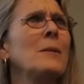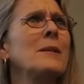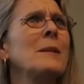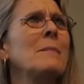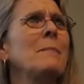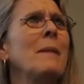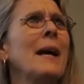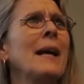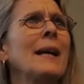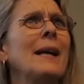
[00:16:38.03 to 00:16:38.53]

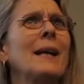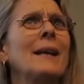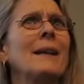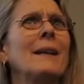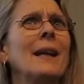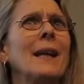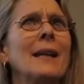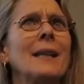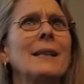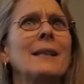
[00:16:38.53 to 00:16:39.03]
it back
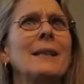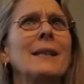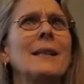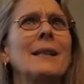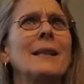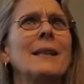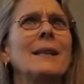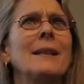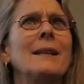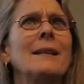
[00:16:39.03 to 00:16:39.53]
in
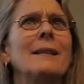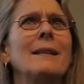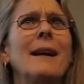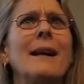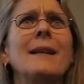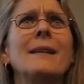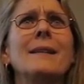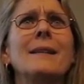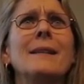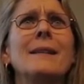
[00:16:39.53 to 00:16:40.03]

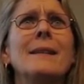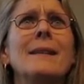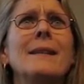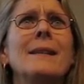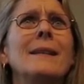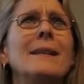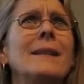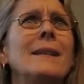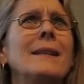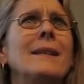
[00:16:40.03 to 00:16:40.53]

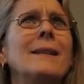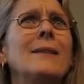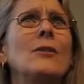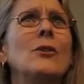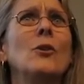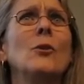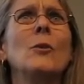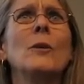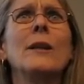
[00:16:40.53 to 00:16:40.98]
1992